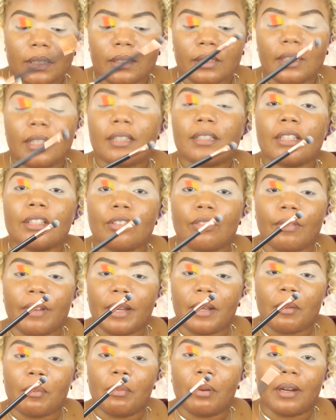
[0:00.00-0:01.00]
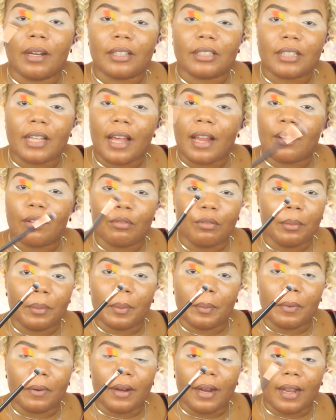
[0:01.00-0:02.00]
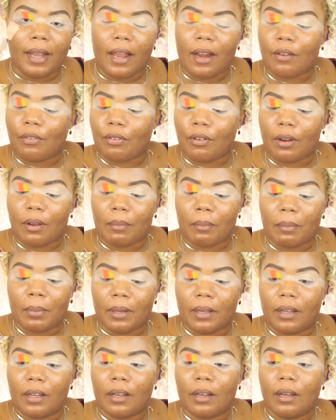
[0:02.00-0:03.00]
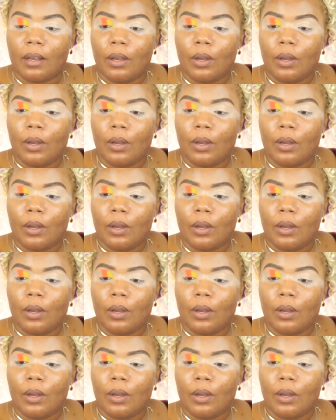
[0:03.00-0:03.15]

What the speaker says: This is a random brush. I don't remember where I got it from, but